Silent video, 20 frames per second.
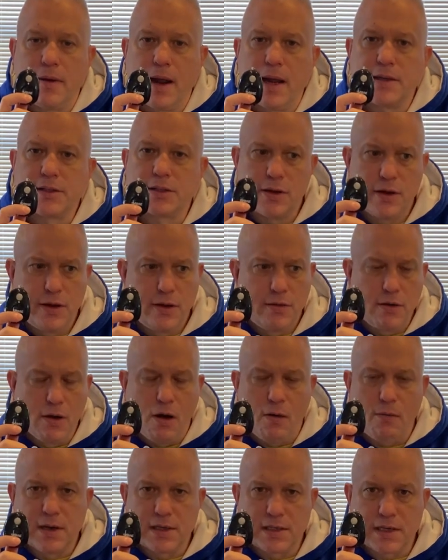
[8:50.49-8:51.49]
right? So you
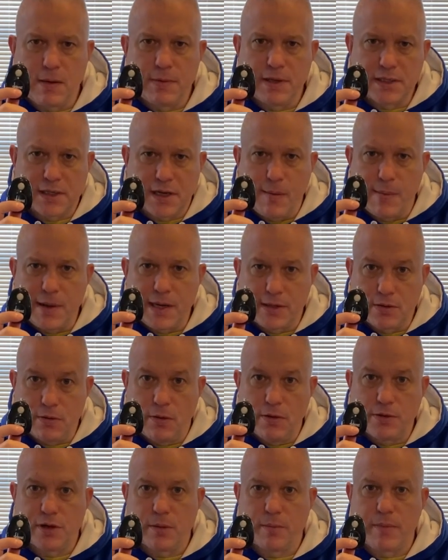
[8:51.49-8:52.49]
know when someone's coming
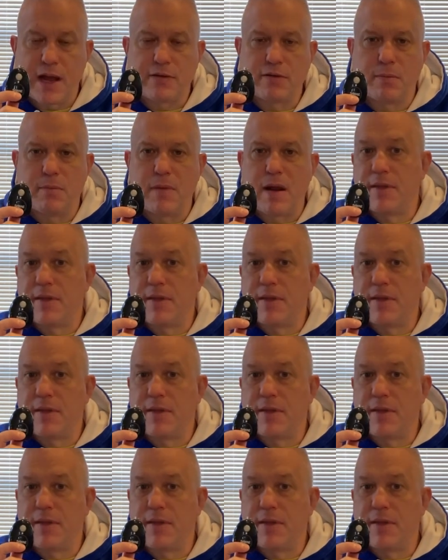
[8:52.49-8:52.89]
towards your bedroom.